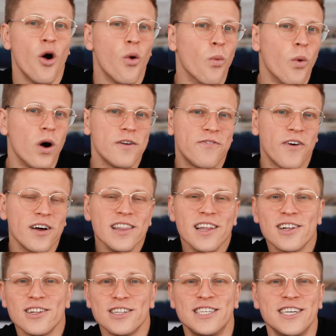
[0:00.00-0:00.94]
One fun
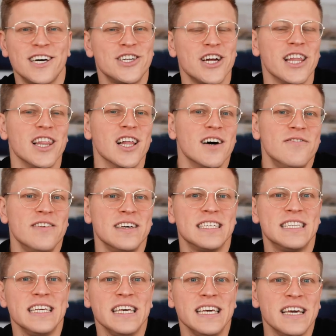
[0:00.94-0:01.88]
little touch I love
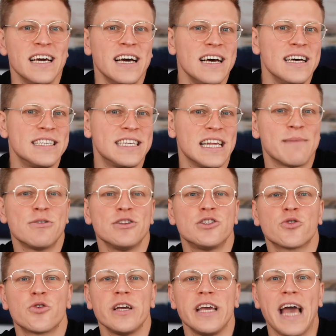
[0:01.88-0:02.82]
is the
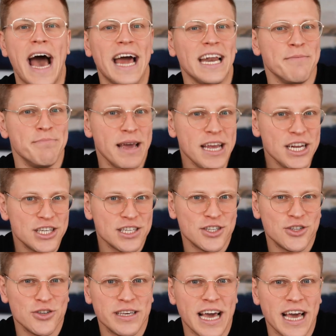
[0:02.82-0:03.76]
celebratory
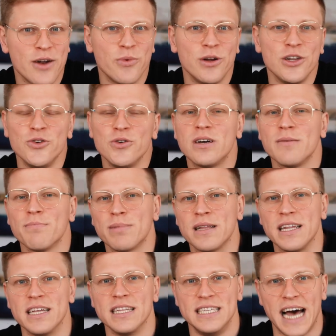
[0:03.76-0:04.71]
animations you get when you
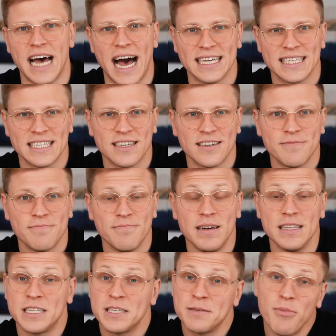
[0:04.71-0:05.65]
complete a task.
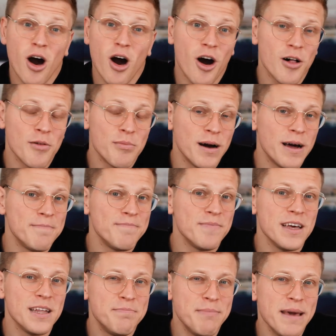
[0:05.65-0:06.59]
It's small,
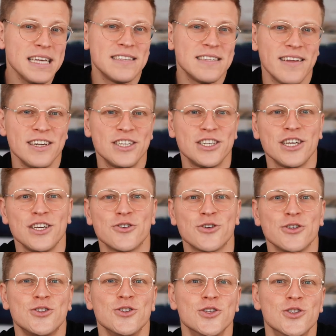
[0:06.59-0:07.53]
but it makes finishing
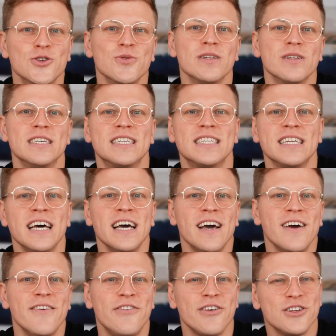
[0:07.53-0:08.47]
your to-do list
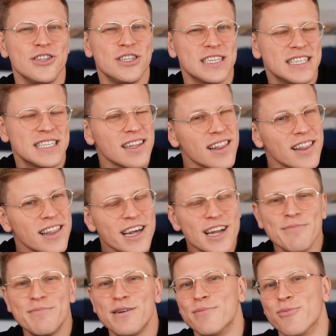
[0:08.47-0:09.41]
feel just a
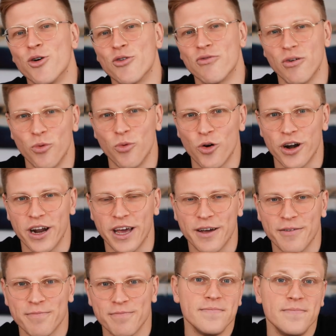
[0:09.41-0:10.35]
little bit more
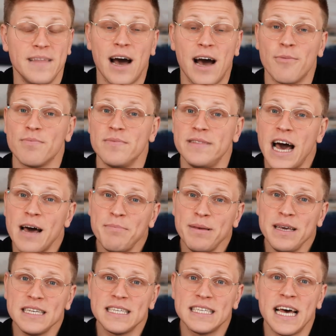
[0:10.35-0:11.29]
rewarding. Now, that
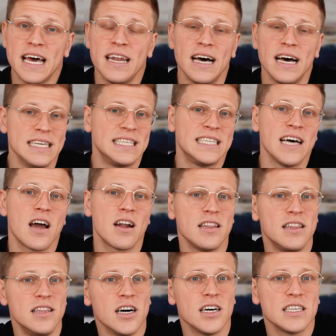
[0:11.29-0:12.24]
being said,
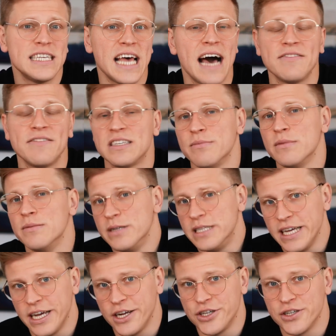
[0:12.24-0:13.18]
Asana does have some
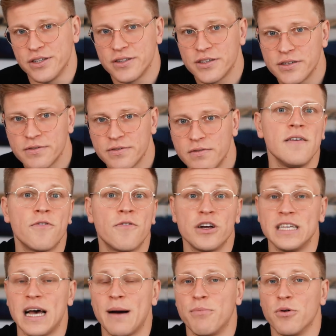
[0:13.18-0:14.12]
limitations. For
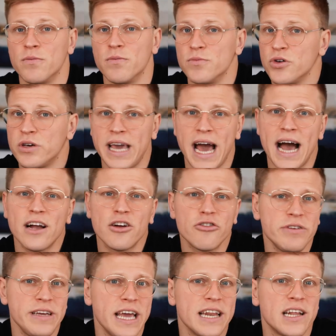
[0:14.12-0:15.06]
example, you can
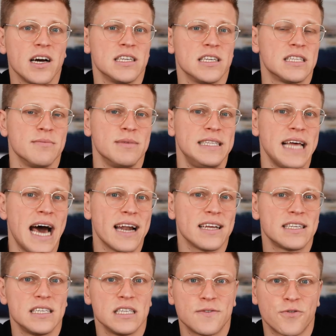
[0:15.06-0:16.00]
create custom
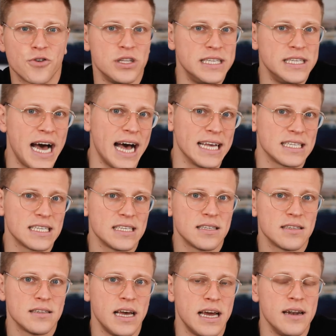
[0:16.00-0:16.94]
statuses for
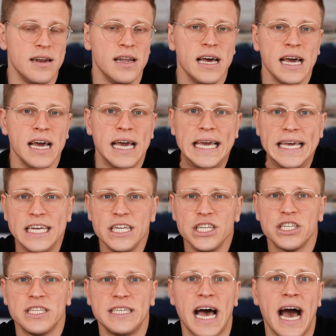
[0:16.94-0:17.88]
tasks, and
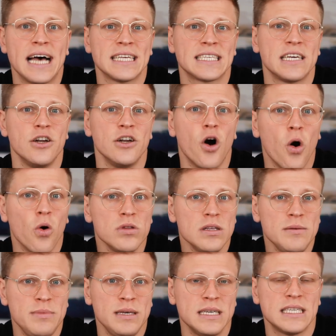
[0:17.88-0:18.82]
each task can
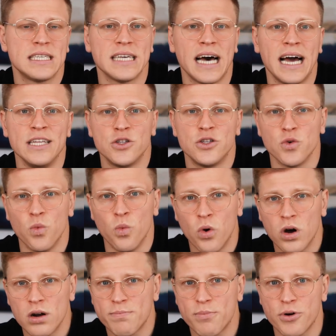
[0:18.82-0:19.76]
only be assigned to
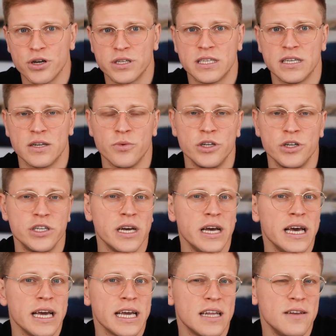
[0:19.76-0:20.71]
one person, which
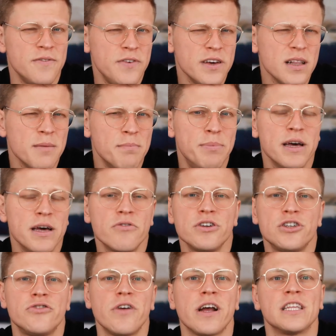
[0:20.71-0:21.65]
can feel a bit
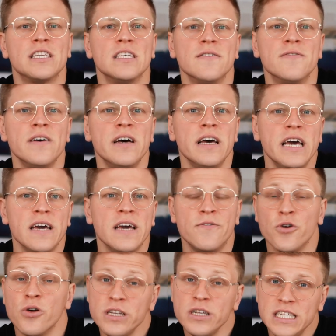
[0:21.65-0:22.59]
restrictive
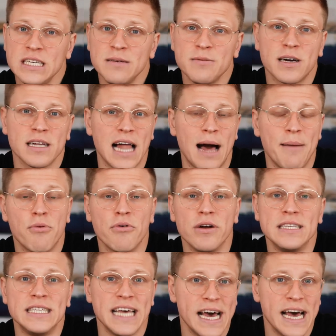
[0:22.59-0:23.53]
if your team
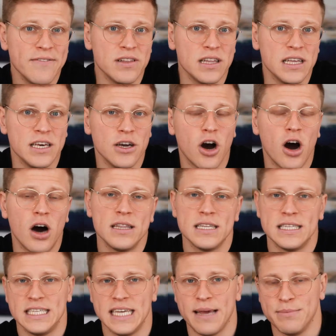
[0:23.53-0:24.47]
collaborates heavily on
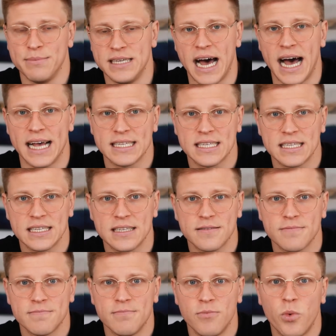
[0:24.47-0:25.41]
the same
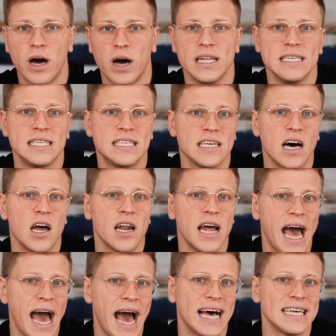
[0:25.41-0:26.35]
tasks. While Asana
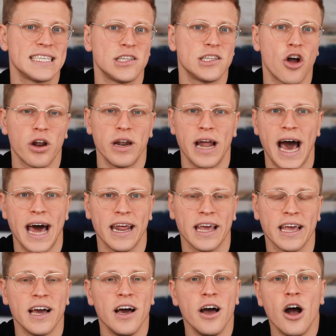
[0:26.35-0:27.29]
has started
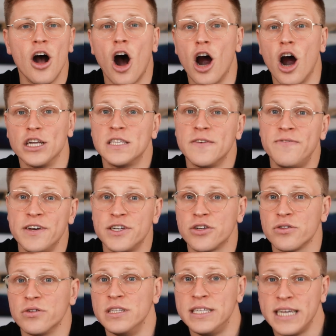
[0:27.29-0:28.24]
adding
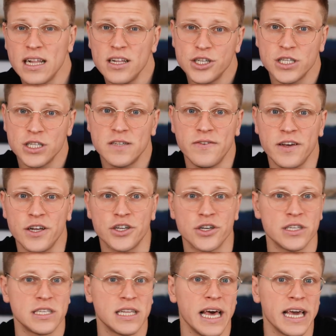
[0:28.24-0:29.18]
artificial intelligence
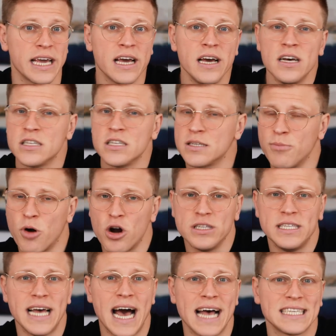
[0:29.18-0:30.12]
features like
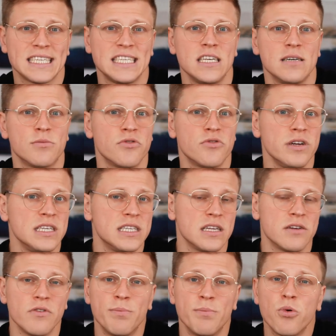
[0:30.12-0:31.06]
smart task summaries
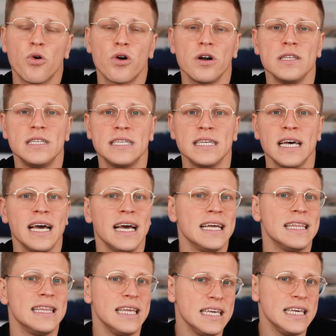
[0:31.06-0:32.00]
and reports,
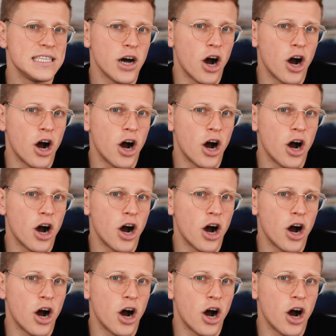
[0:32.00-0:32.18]
these